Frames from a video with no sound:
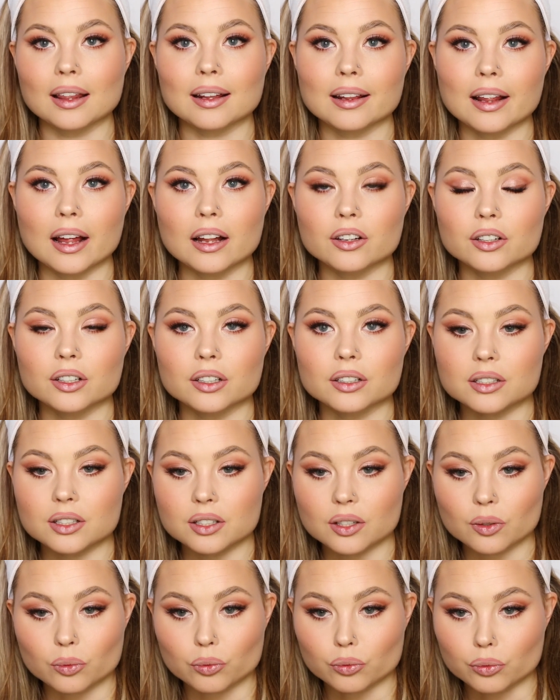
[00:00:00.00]
I think that
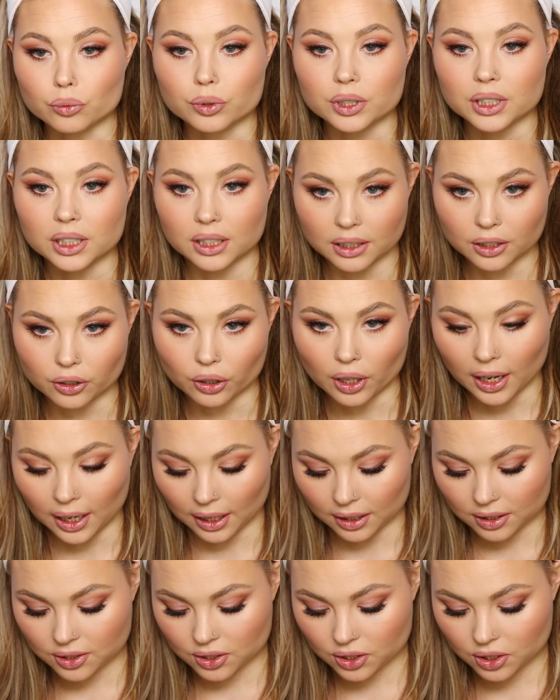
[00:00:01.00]
looks really
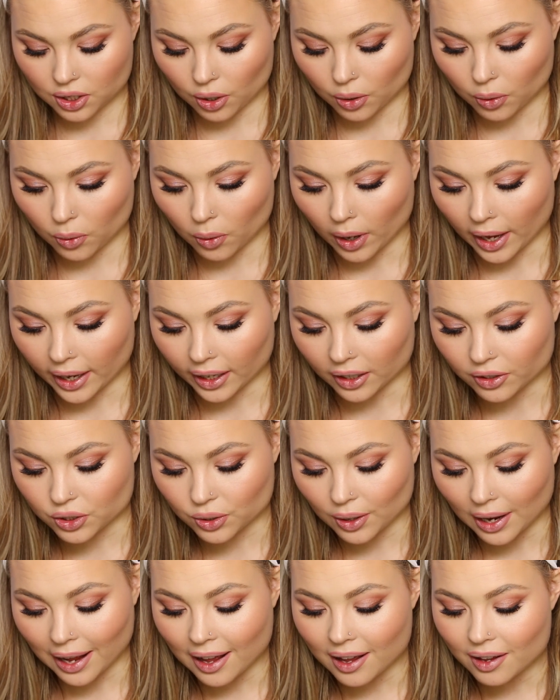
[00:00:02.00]
great. So I
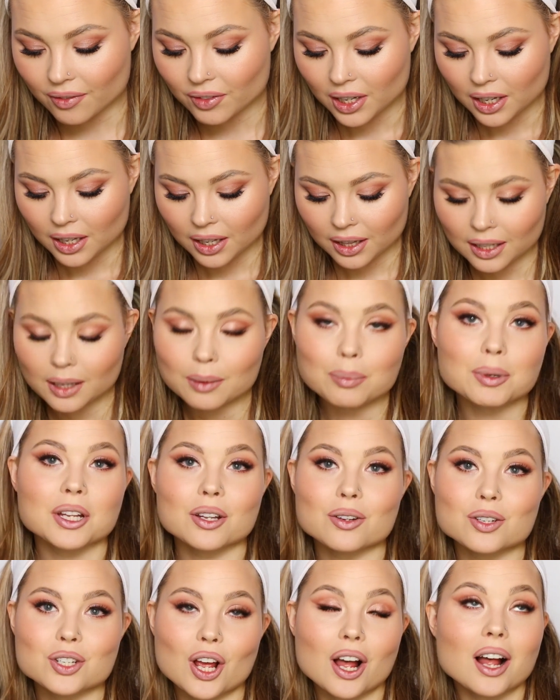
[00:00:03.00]
also have the
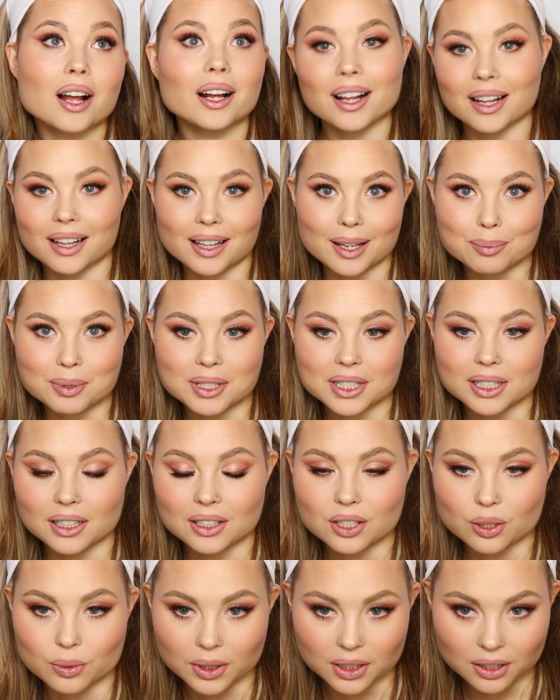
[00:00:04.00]
Pillow Talk
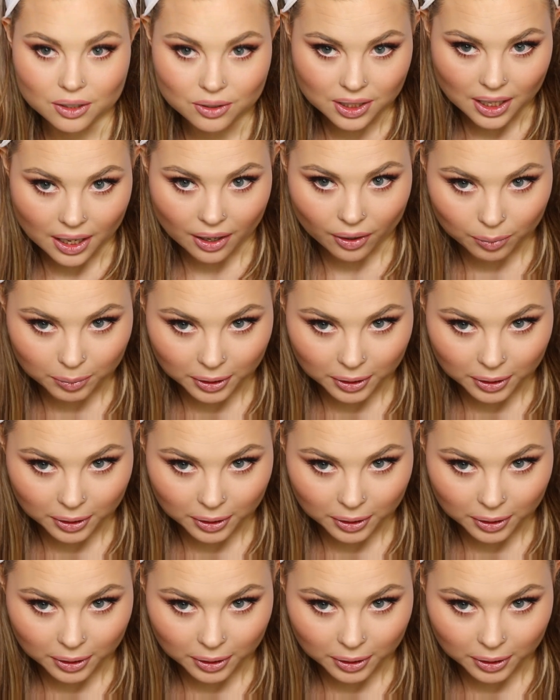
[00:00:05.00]
lipstick, so we're gonna use that.